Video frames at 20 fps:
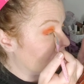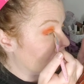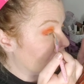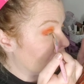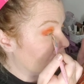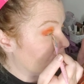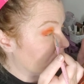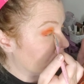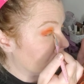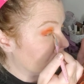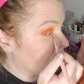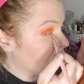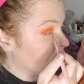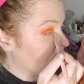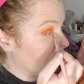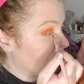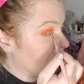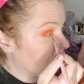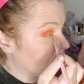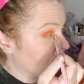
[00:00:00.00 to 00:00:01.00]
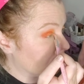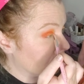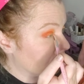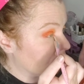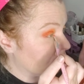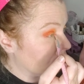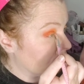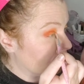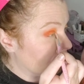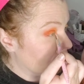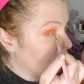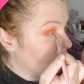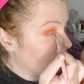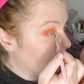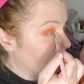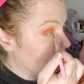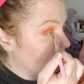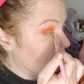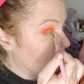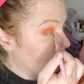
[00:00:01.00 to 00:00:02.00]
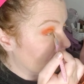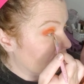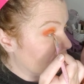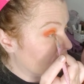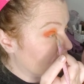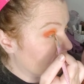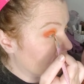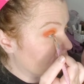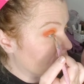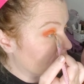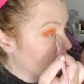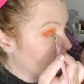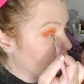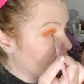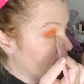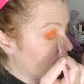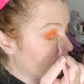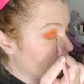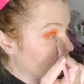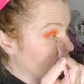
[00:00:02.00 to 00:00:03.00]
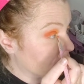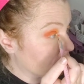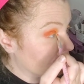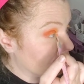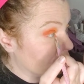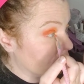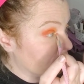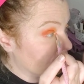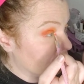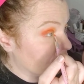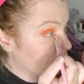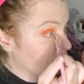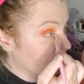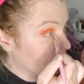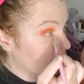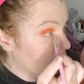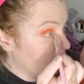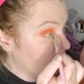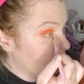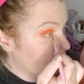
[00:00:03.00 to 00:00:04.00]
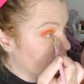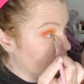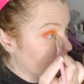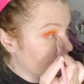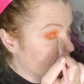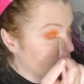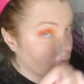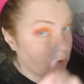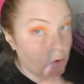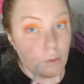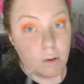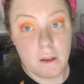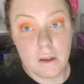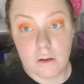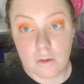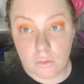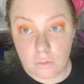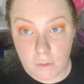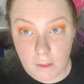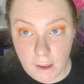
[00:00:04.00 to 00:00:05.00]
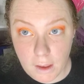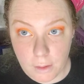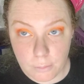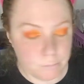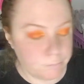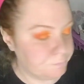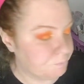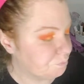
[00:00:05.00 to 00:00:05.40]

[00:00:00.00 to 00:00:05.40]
where he died. Because if life wasn't already gross enough, let's go ahead and do that.